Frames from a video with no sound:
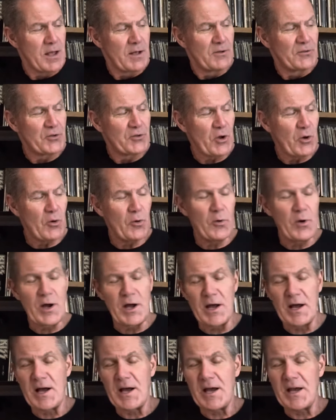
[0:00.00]
So
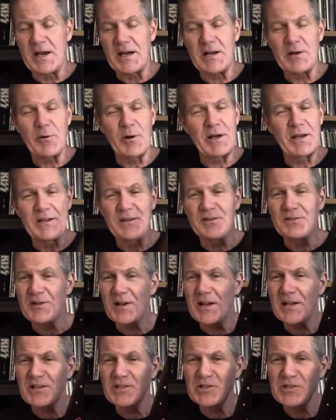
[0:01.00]
uh, anyway, he said
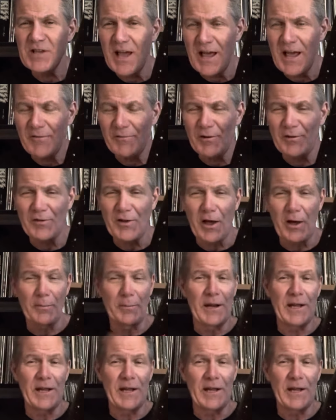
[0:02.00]
I could just have this album.